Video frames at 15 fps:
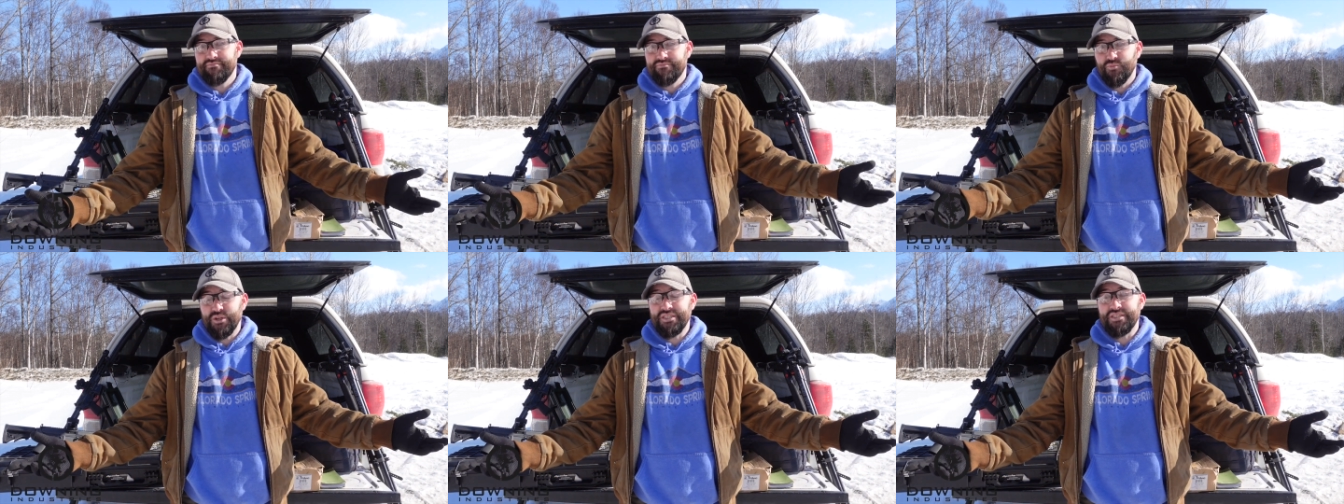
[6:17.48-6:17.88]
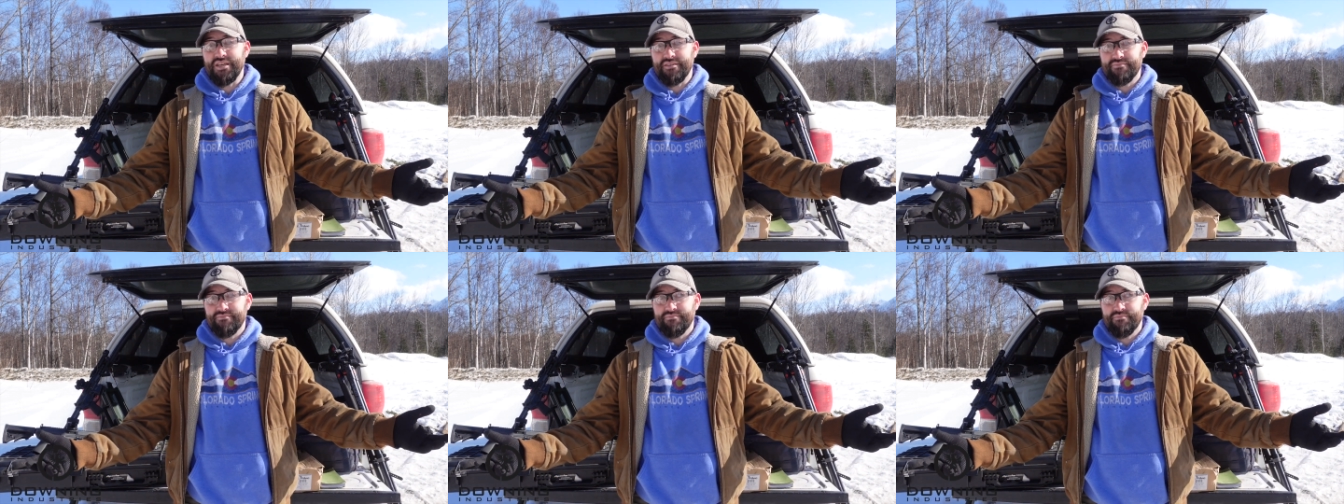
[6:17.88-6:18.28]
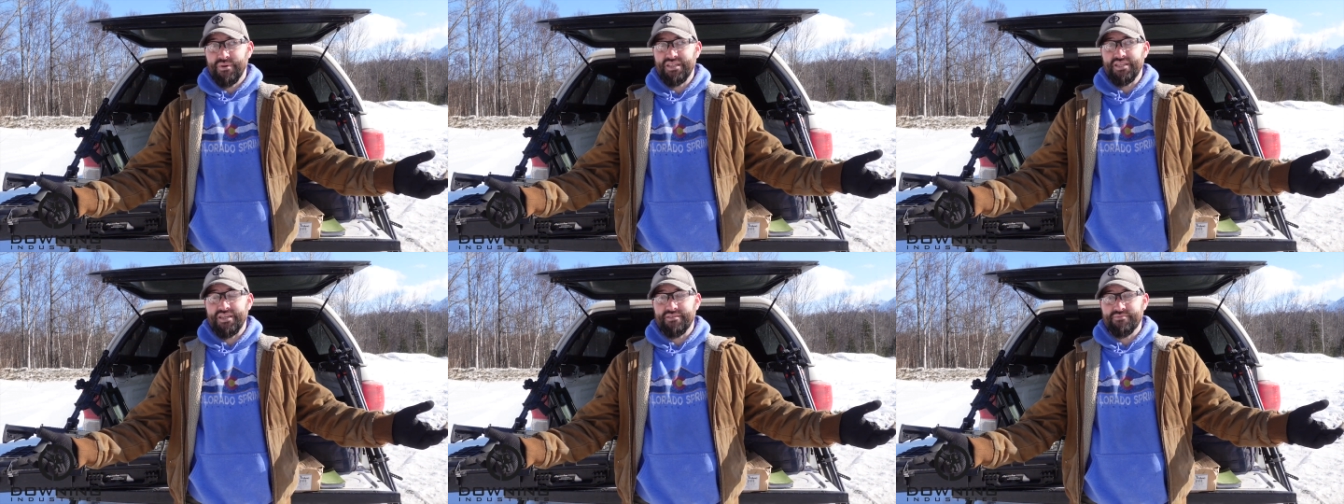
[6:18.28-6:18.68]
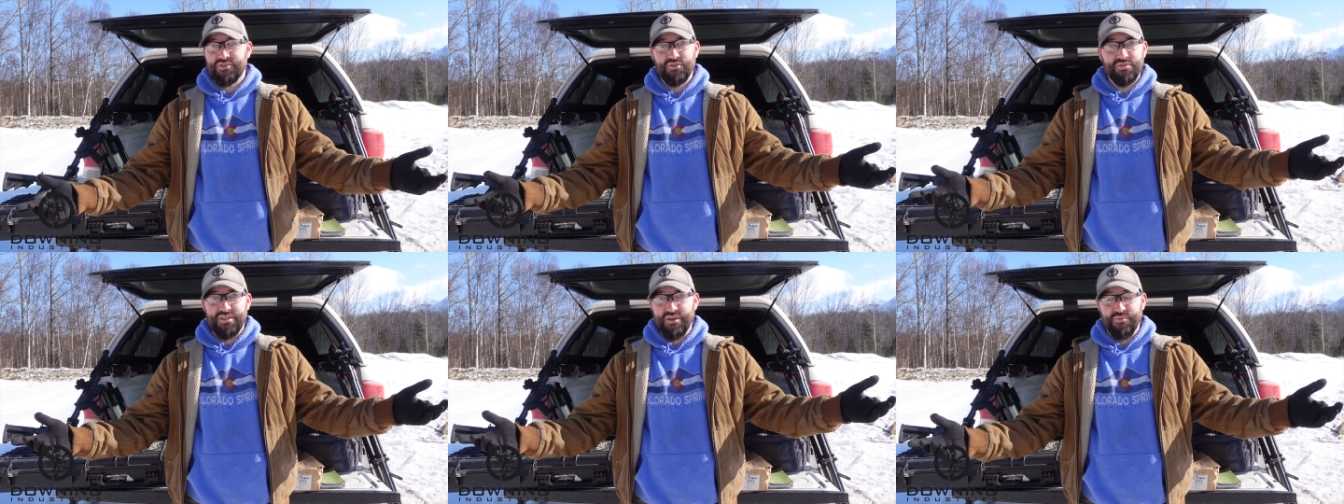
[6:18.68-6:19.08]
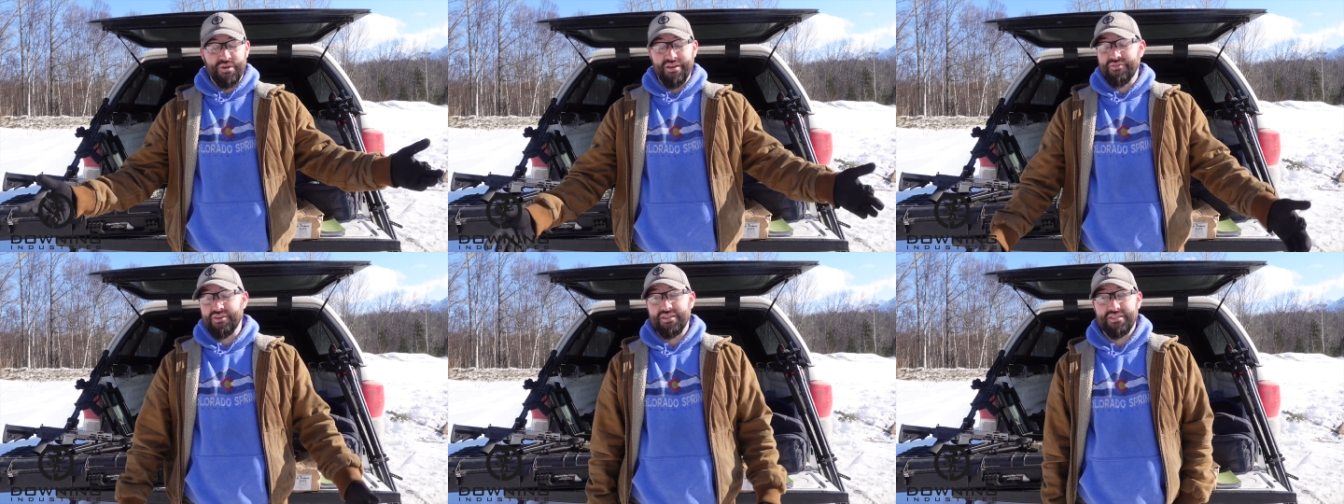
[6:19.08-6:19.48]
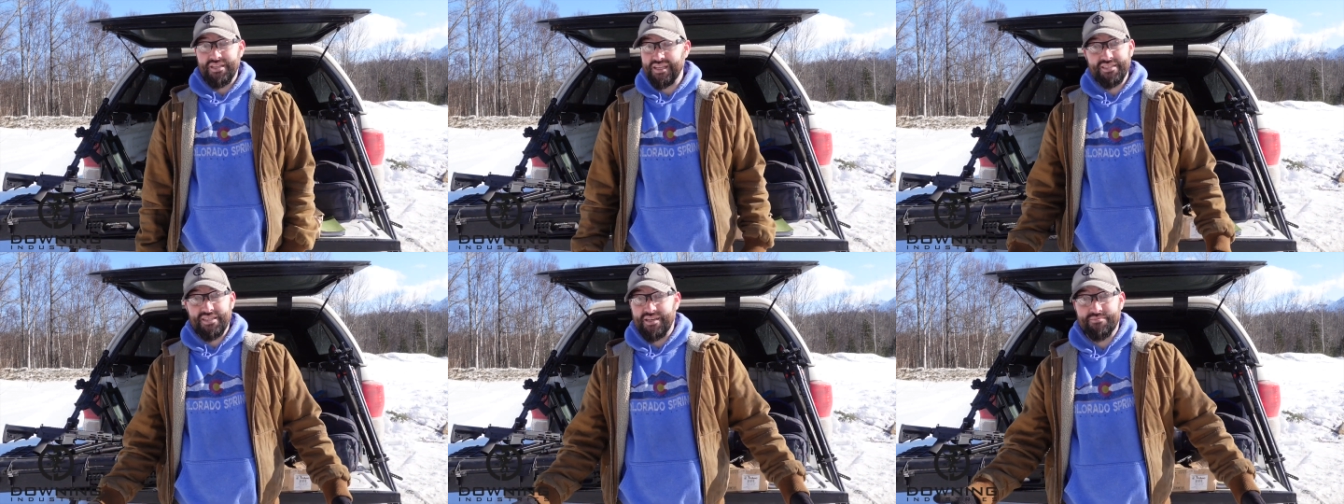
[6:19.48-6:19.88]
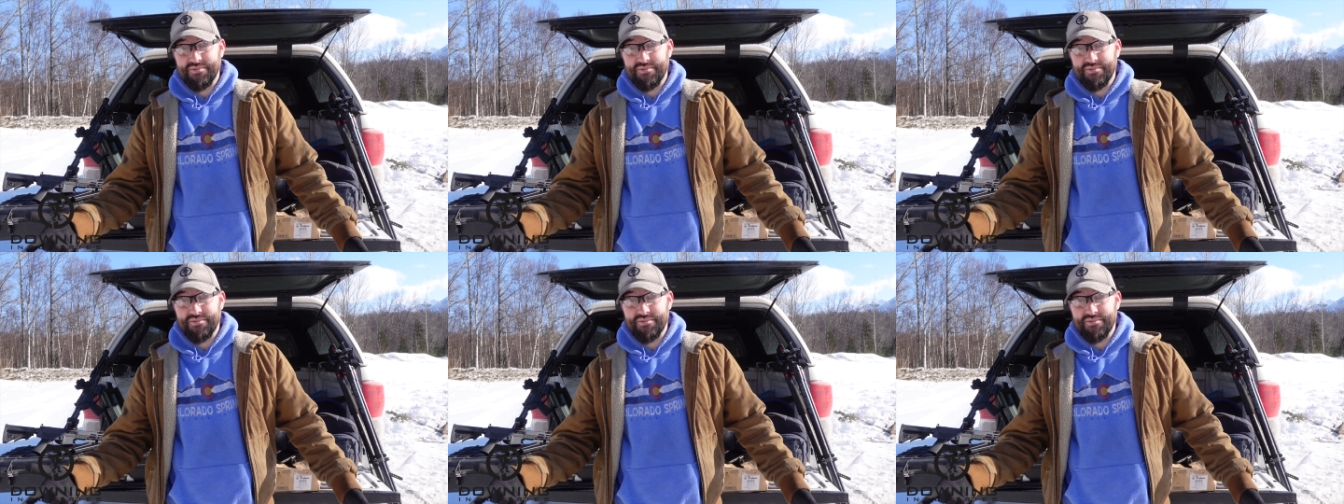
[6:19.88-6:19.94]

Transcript: Wednesday, Monday, Tuesday, whenever it is. Next time.